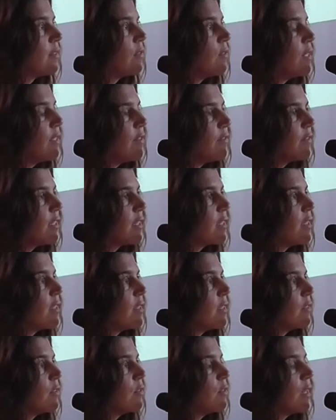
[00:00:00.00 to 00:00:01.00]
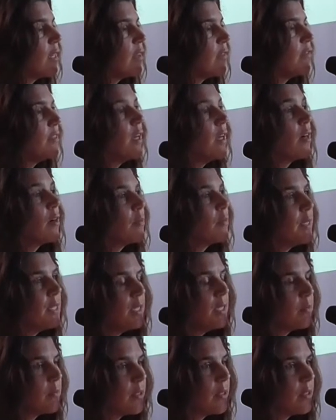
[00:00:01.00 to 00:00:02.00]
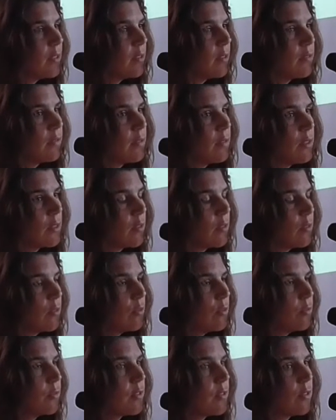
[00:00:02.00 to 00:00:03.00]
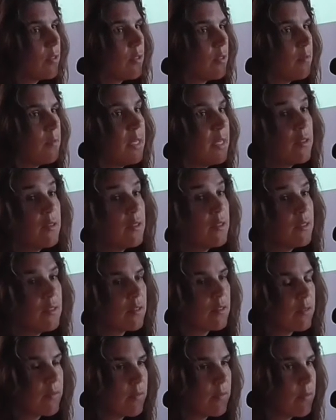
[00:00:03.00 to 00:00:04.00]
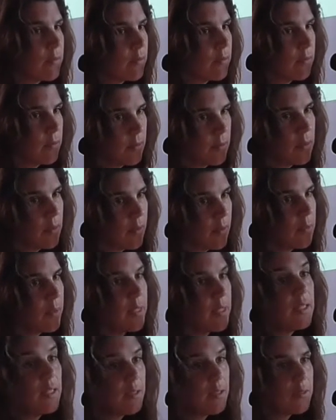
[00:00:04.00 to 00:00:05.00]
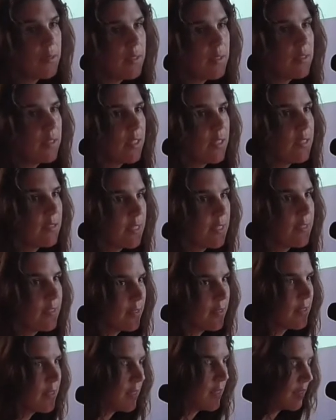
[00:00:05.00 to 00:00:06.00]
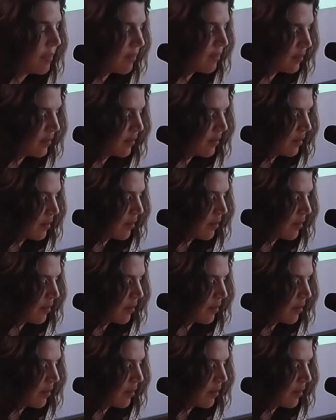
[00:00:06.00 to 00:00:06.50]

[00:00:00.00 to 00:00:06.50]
so difficult to have young people in groups or immigrants? Well, in Switzerland, that's the case.